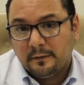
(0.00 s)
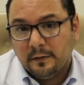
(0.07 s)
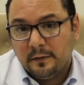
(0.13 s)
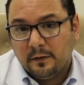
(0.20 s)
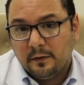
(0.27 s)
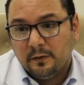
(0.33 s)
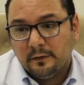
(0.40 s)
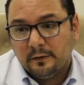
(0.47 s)

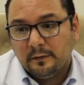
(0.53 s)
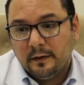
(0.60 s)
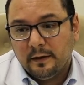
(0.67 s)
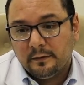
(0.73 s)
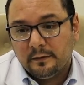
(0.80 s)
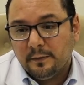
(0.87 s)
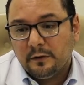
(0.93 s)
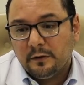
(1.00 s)
because
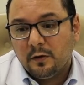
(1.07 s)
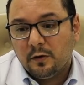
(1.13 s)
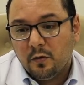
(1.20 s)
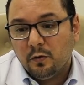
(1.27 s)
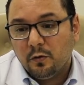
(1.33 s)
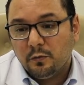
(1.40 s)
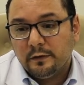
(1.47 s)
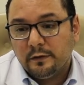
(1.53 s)
it's better
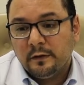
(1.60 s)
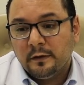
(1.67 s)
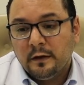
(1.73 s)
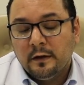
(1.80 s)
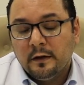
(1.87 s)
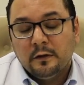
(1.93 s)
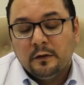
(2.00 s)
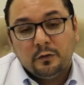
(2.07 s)
always
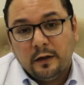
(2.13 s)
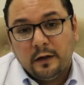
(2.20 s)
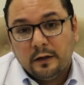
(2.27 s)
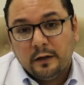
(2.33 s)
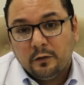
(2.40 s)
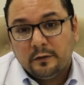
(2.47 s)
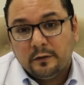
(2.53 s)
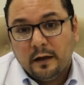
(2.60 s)
to
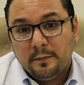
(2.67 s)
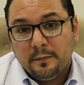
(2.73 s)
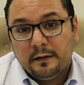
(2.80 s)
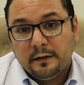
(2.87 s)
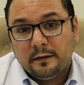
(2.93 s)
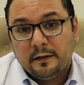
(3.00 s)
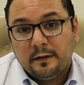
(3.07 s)
diagnose diabetes at